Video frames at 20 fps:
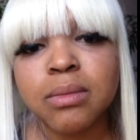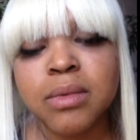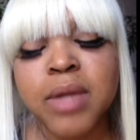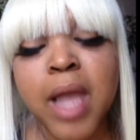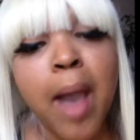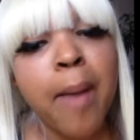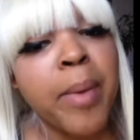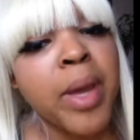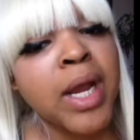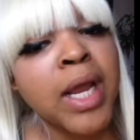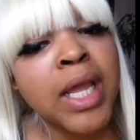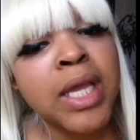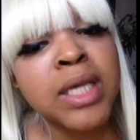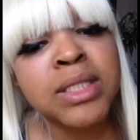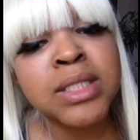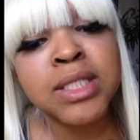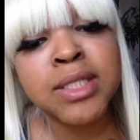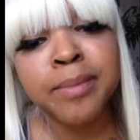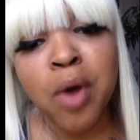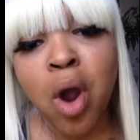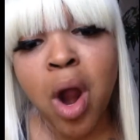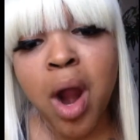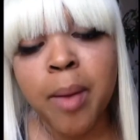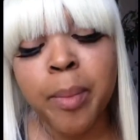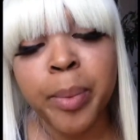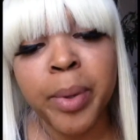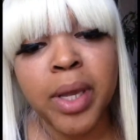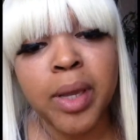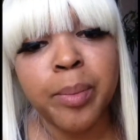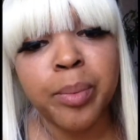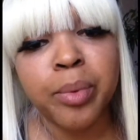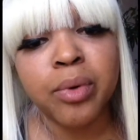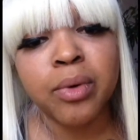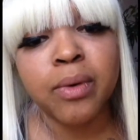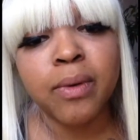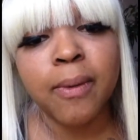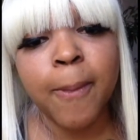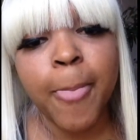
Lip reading: Y'all better get smart, people.